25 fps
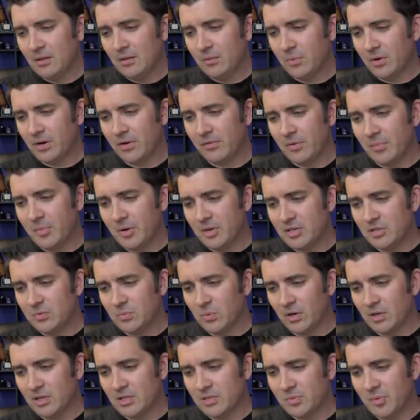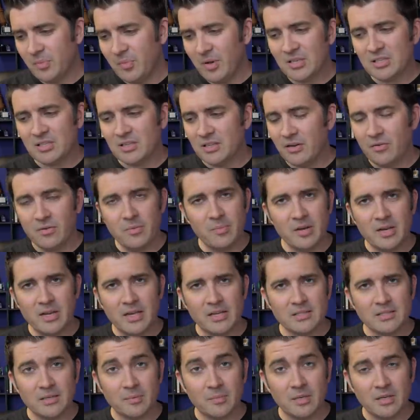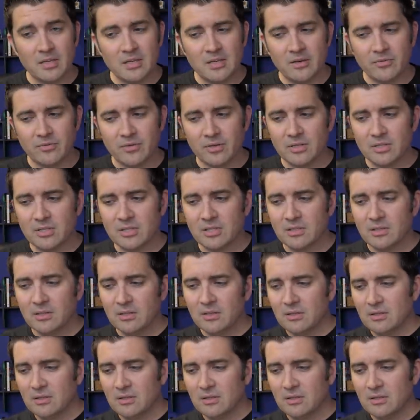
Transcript: what everybody's was, but basically everybody has something different.